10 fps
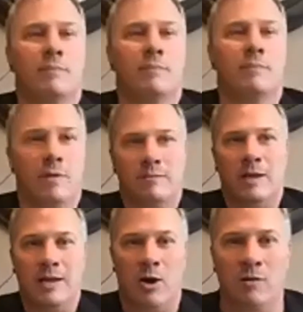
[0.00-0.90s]
our
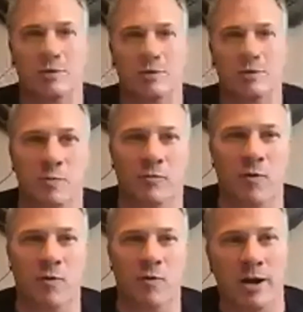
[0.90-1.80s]
conversation before, I kind of thought
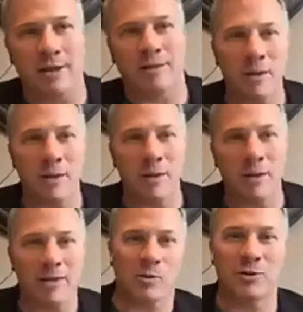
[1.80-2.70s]
maybe that's where you were
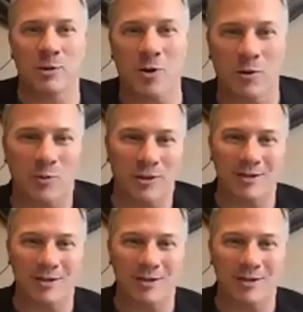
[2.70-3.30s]
going with it as well.